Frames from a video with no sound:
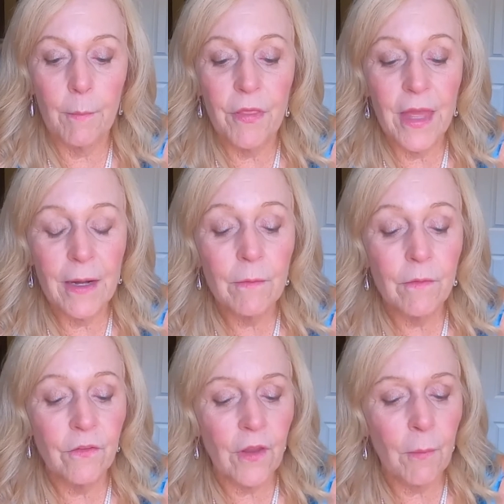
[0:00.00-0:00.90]
Then
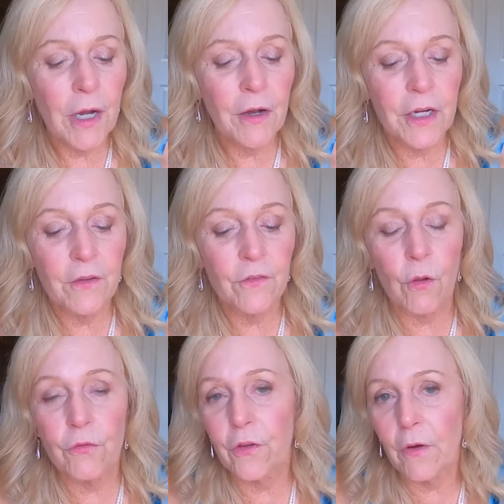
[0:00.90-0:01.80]
some areas
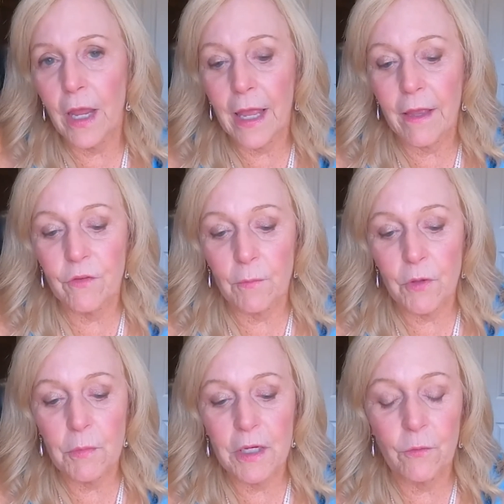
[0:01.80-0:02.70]
also have, some
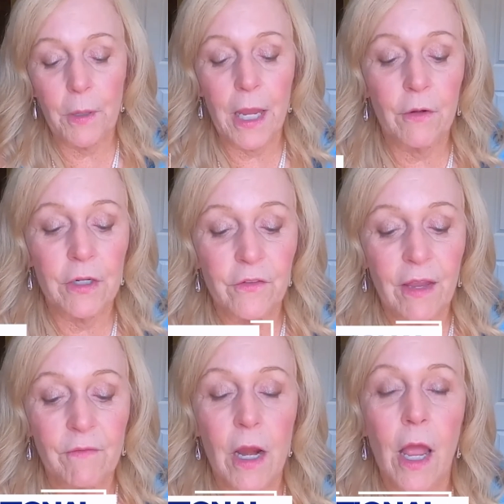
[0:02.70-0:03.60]
of the municipalities
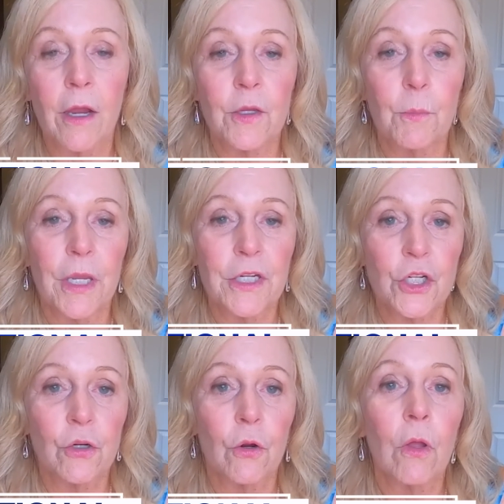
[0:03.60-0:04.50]
have an
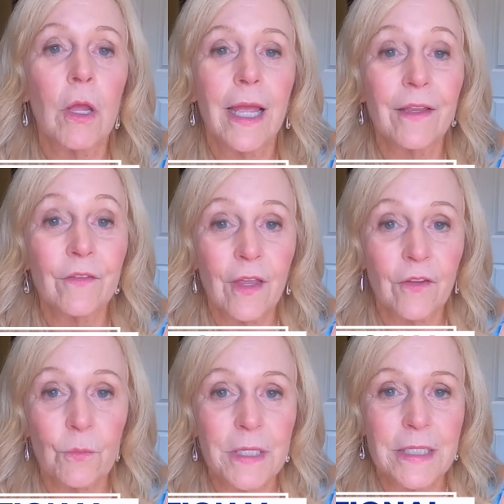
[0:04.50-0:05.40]
Occupational
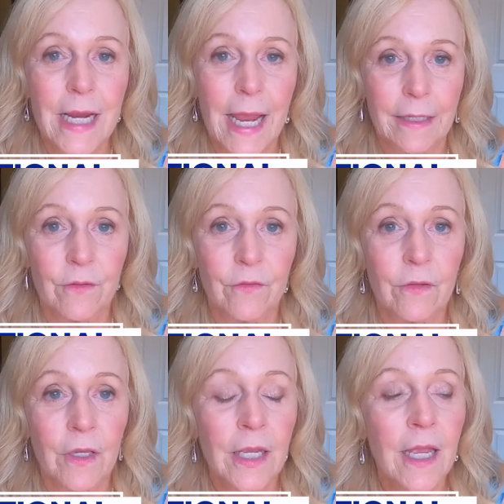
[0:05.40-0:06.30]
Assessment
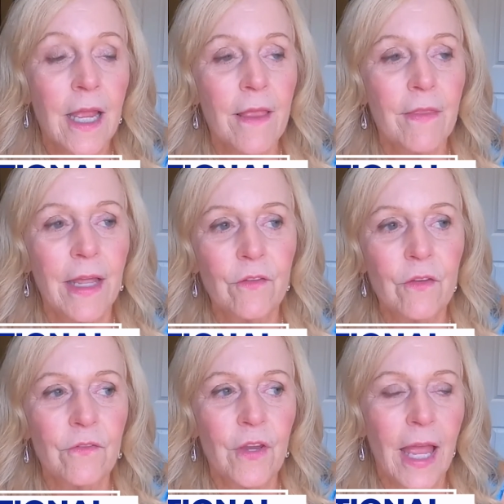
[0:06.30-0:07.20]
Tax. That is
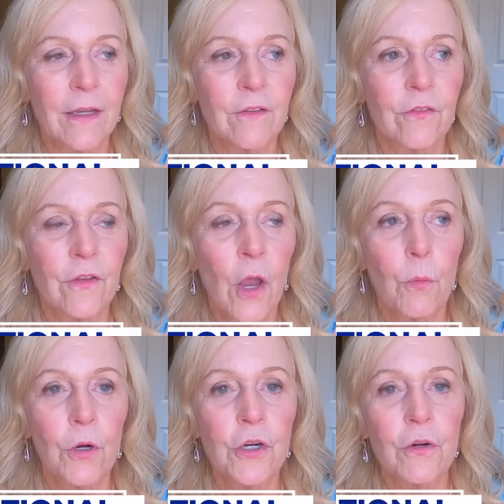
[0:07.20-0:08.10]
a tax
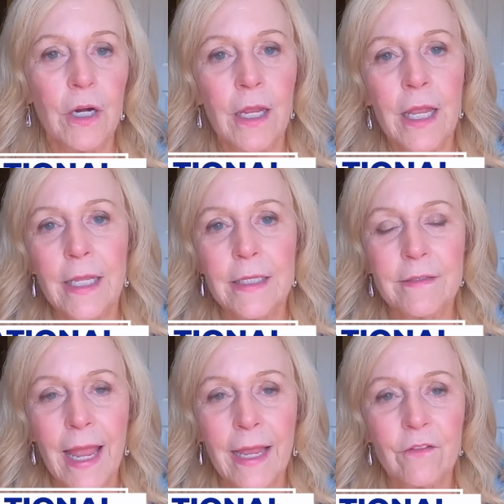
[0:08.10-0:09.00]
where you're
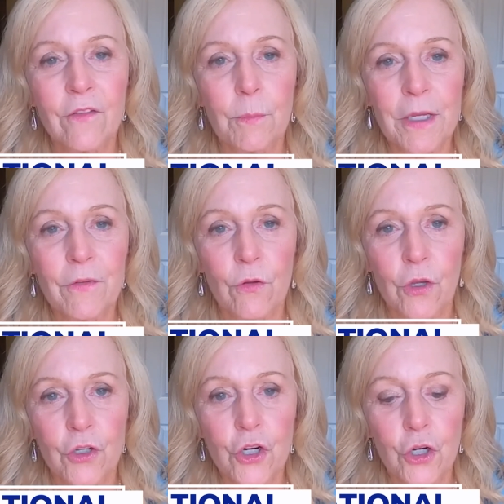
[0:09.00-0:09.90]
taxed based
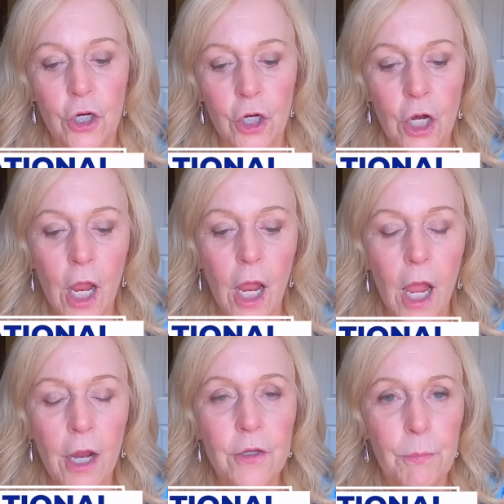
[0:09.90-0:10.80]
on your
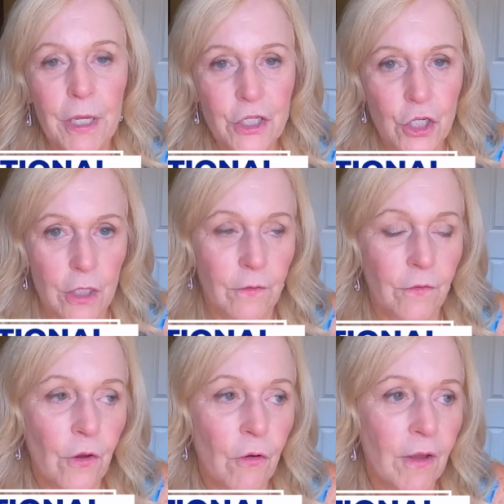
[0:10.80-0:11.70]
occupation.
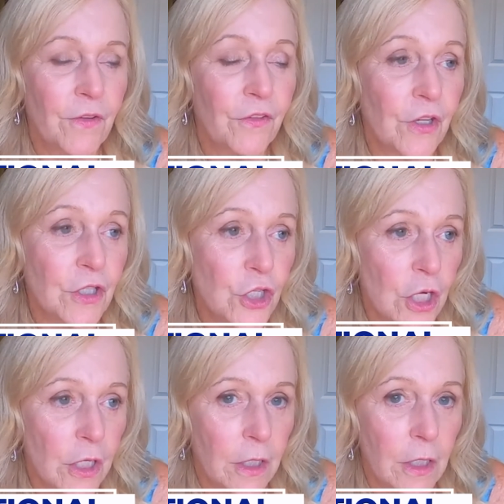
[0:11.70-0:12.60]
So a
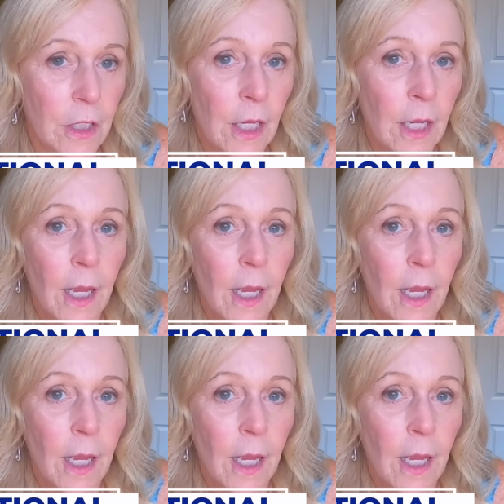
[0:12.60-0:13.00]
physician